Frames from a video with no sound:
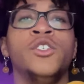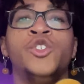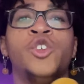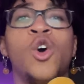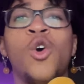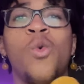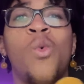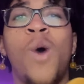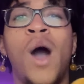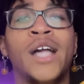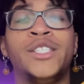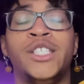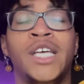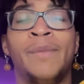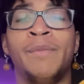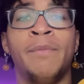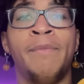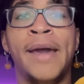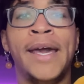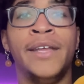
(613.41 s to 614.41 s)
Don't watch
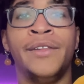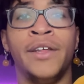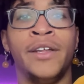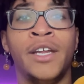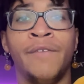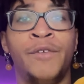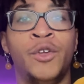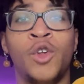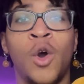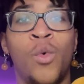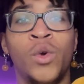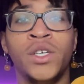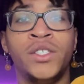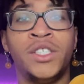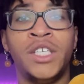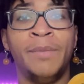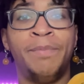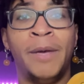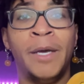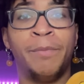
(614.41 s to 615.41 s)
MMA then if you don't want to
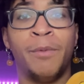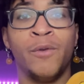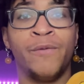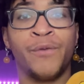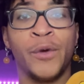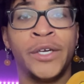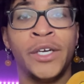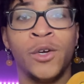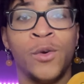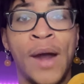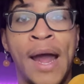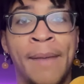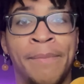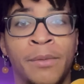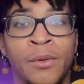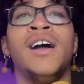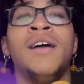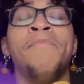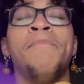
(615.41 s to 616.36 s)
see people freaking grapple.